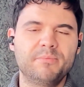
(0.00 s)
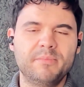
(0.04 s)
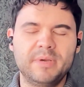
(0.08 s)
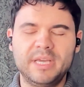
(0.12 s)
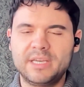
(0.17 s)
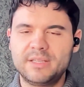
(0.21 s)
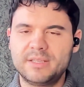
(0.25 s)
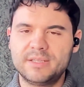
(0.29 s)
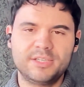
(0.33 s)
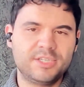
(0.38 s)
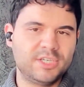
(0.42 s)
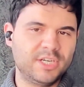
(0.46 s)

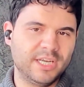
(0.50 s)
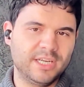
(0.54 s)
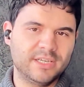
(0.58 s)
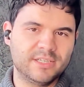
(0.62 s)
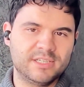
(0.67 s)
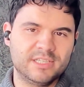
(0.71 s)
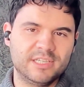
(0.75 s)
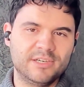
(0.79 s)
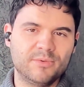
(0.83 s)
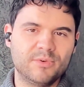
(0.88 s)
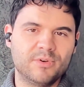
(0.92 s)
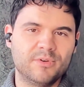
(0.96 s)
make the change
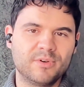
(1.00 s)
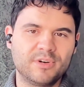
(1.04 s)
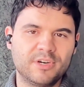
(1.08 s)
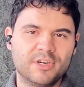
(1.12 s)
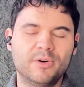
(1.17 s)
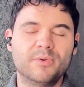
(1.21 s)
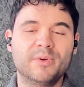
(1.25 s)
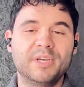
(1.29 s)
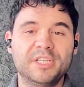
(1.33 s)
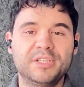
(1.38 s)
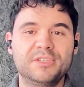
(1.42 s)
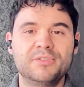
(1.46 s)
they were
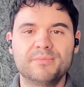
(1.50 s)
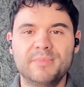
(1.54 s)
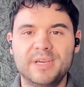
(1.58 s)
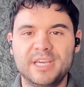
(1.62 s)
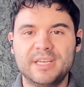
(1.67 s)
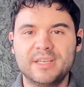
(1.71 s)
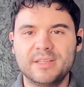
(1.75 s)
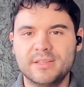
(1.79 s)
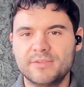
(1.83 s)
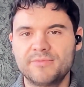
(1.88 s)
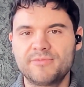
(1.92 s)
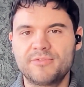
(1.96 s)
going to
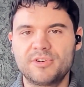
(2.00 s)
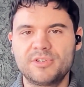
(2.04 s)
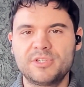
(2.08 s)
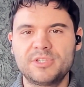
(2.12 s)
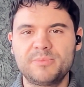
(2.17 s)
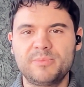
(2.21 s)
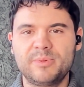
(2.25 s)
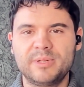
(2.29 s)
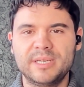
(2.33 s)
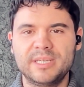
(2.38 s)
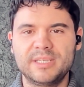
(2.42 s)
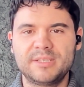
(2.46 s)
make in the
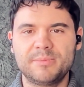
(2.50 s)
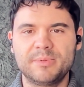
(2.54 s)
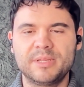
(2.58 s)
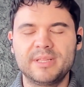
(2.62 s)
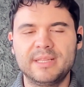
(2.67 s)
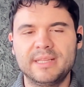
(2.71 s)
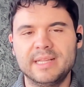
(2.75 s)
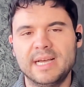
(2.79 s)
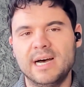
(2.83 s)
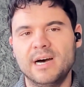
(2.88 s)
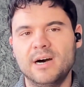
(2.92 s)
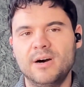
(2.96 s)
first place, but
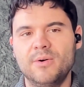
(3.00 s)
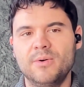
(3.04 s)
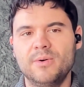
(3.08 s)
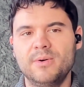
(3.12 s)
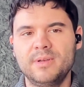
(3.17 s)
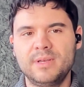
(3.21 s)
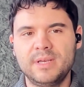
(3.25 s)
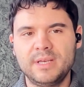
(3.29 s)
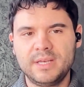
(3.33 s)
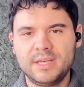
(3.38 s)
now